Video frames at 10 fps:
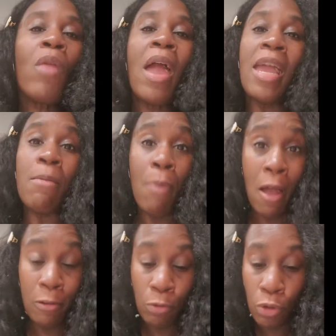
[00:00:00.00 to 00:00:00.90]
eight
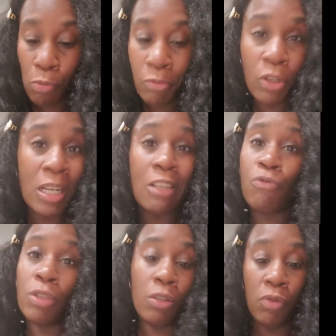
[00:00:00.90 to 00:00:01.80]
pounds, so
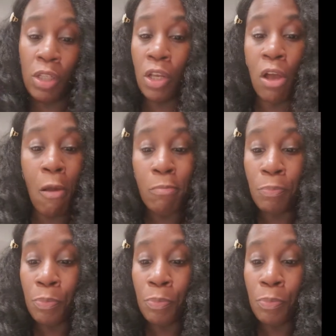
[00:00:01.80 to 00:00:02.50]
that's really, really good.